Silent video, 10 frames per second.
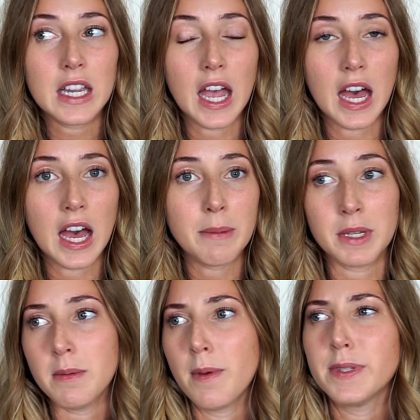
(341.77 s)
I'm
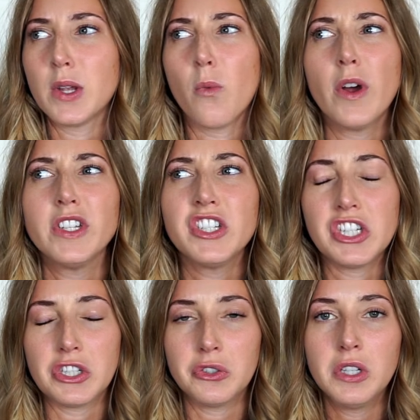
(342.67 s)
gonna be posting 1 to
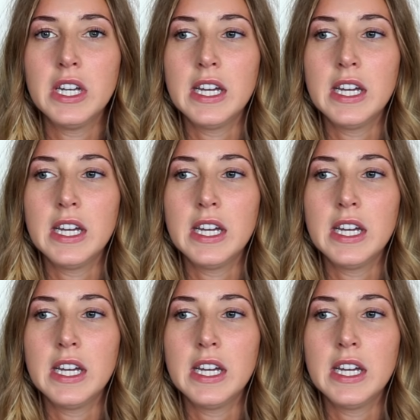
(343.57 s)
2.